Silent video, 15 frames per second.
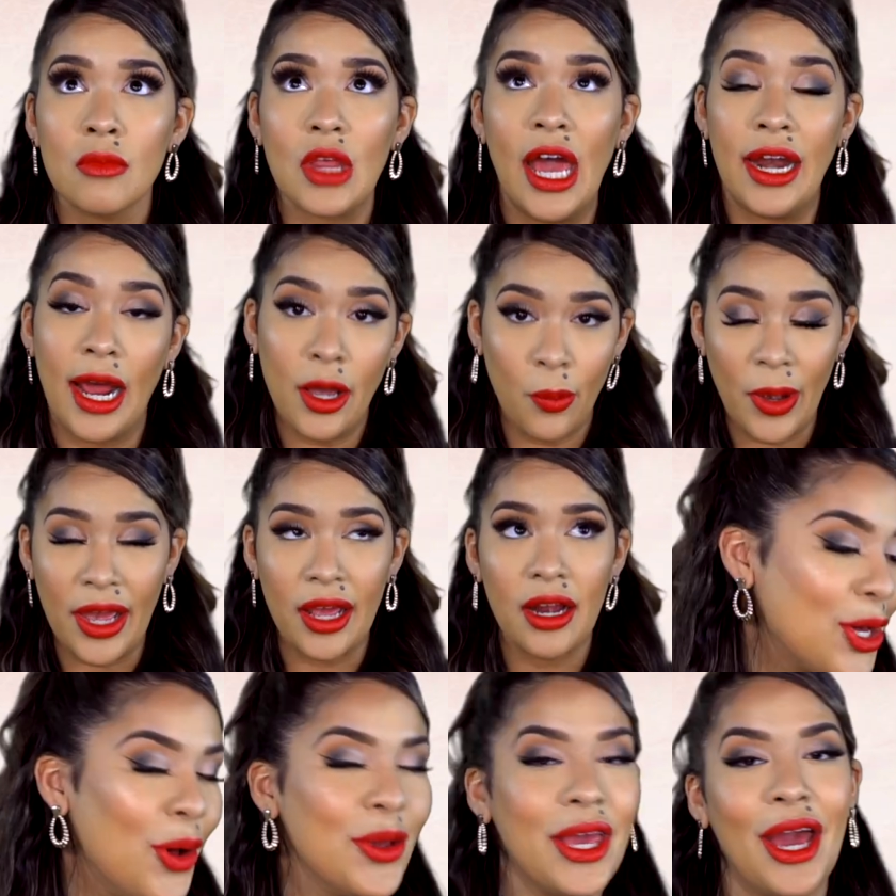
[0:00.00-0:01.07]
And I quit.
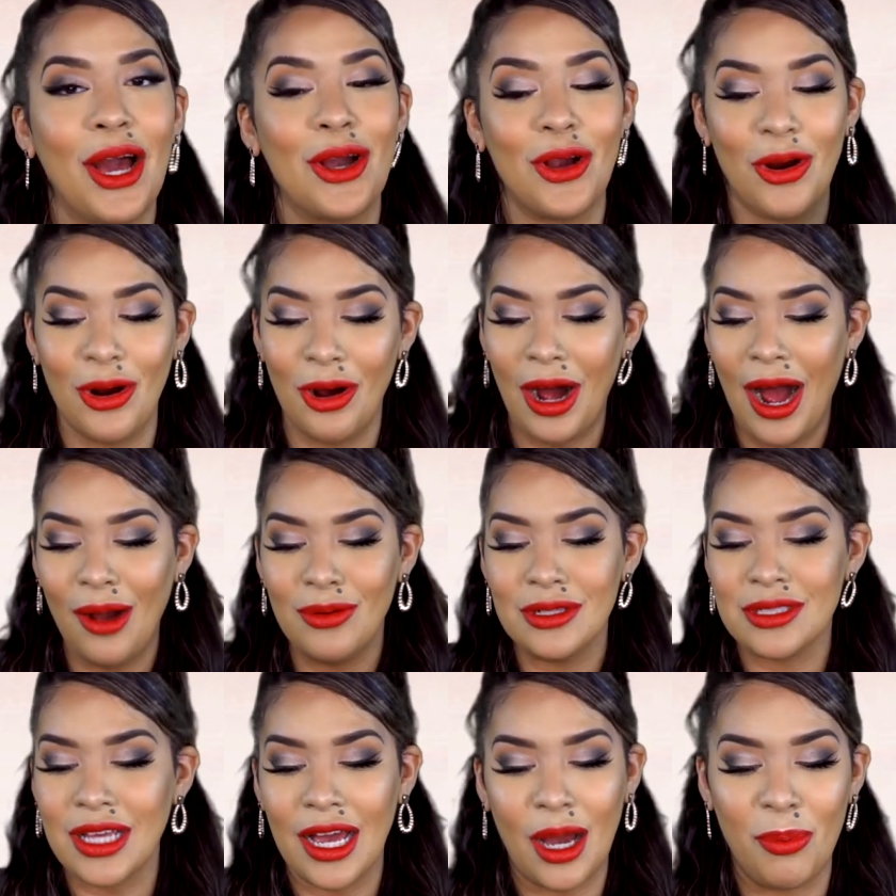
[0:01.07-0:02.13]
So yeah, girl, I
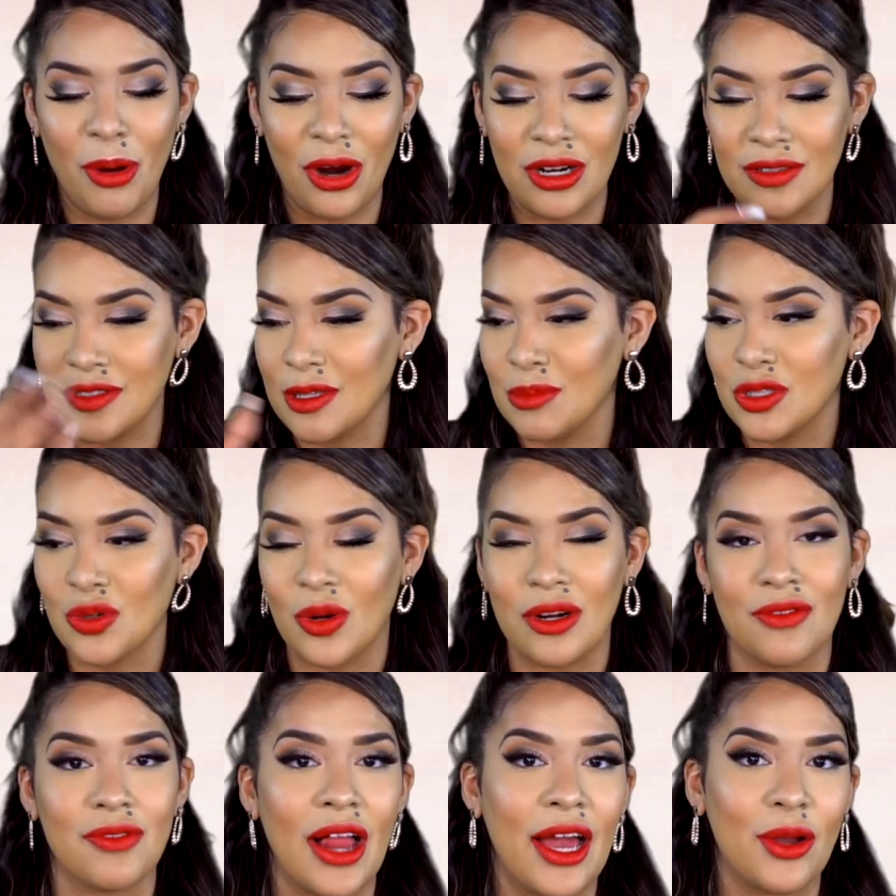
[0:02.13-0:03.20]
was like a part of some sort
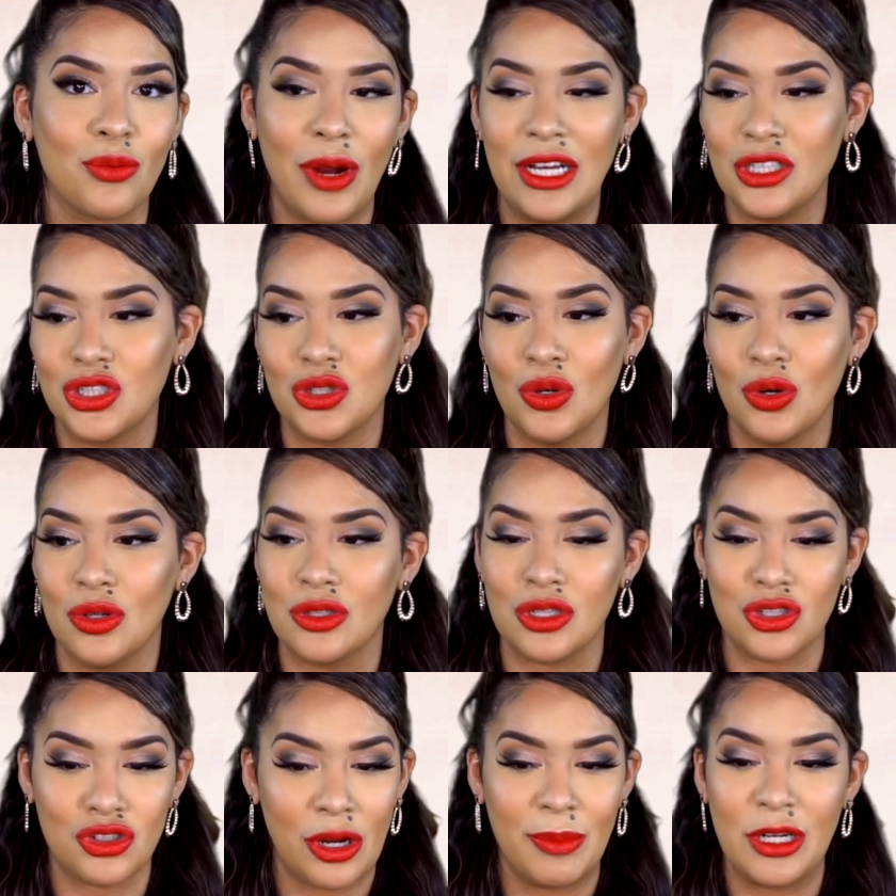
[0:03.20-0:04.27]
of like racial
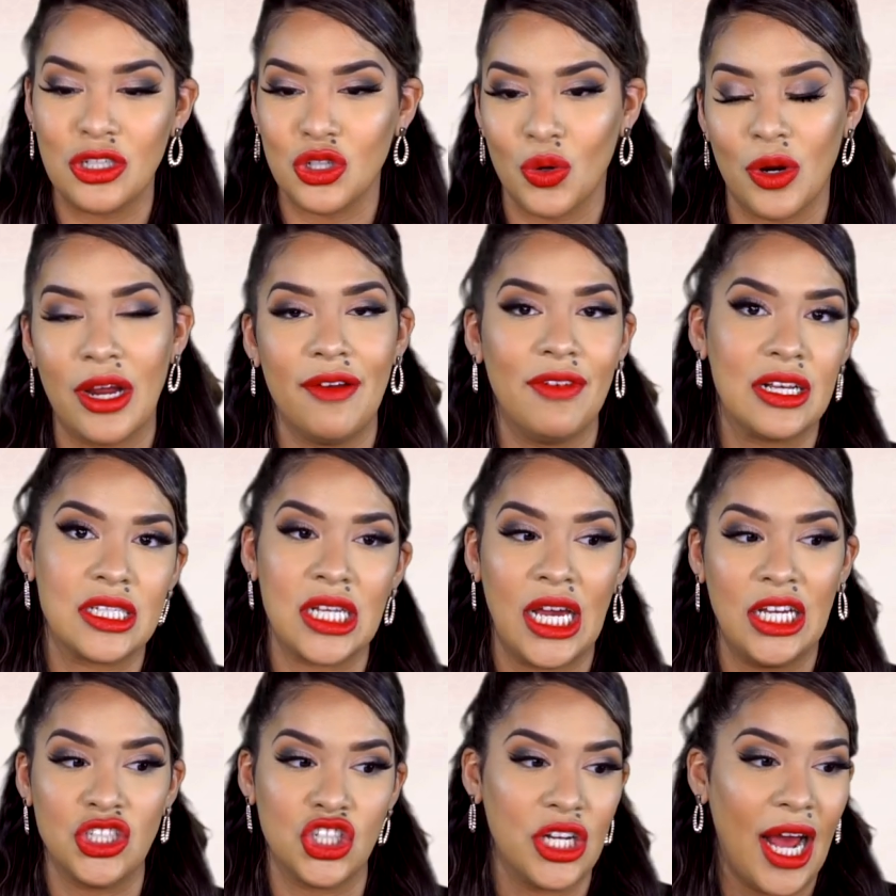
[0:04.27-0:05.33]
discriminatory
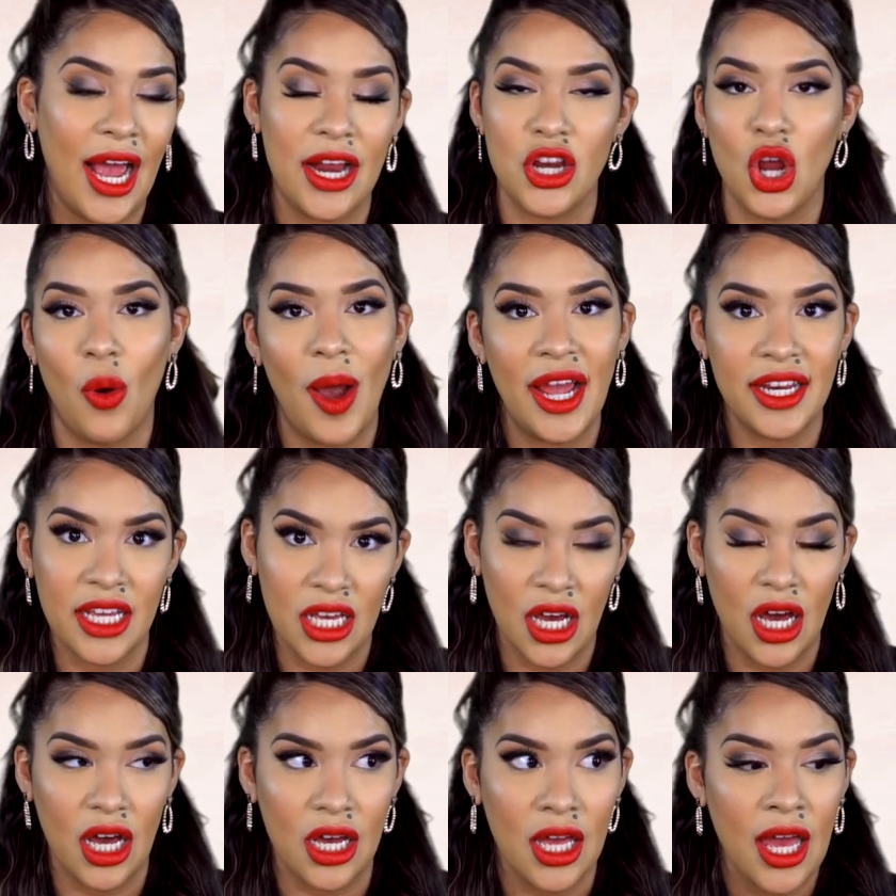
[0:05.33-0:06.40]
investigation. I had no
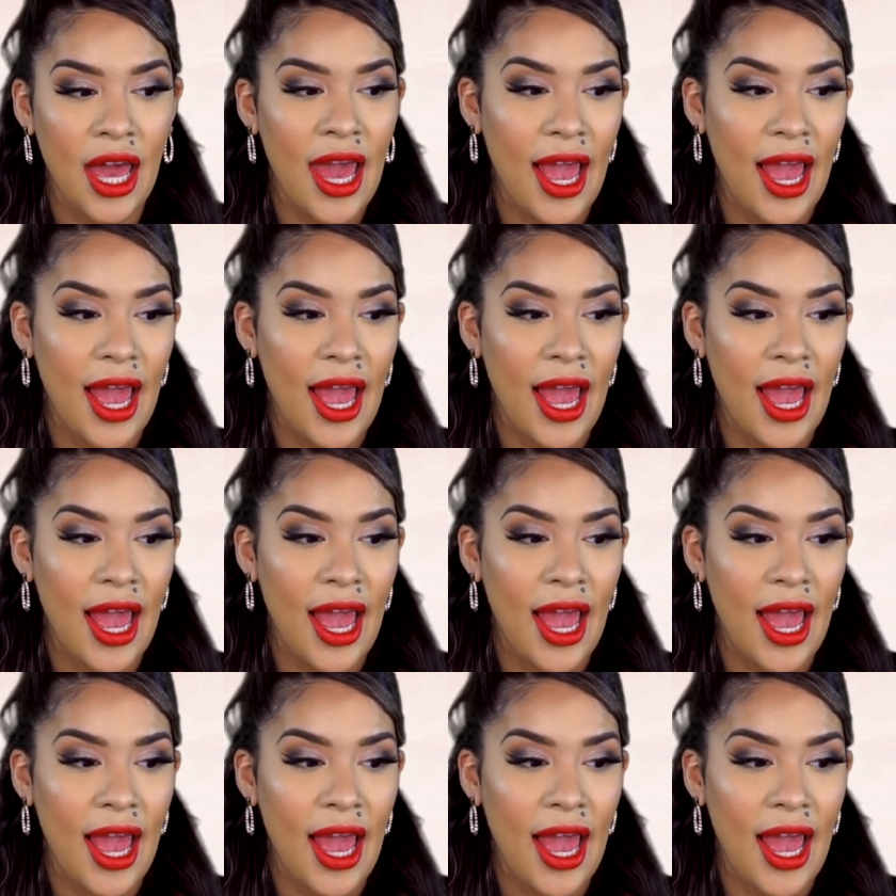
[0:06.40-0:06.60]
idea.